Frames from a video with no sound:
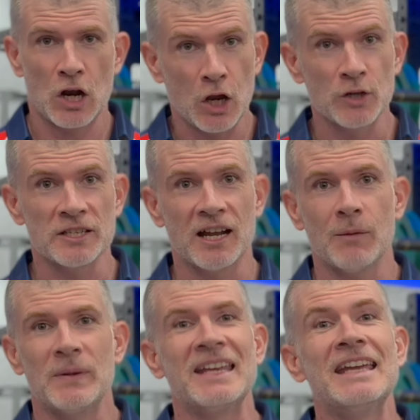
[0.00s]
loads it
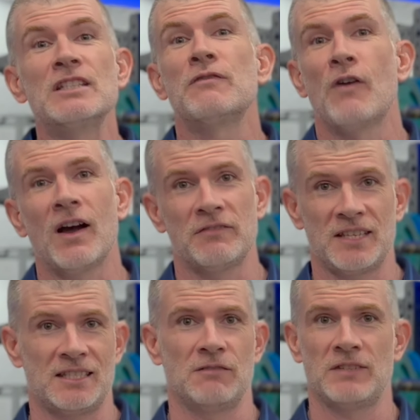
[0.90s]
up, and he hits 5
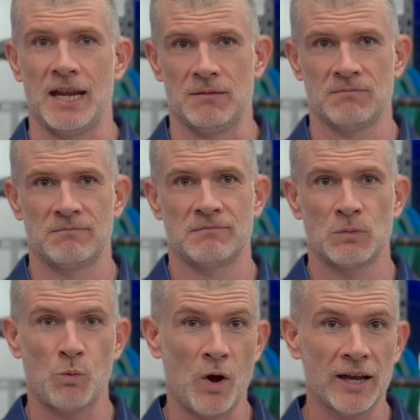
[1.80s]
sets of 10.
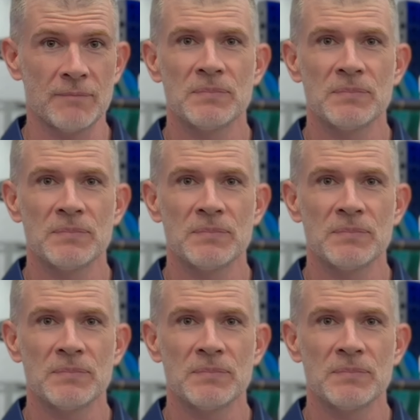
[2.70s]
Why?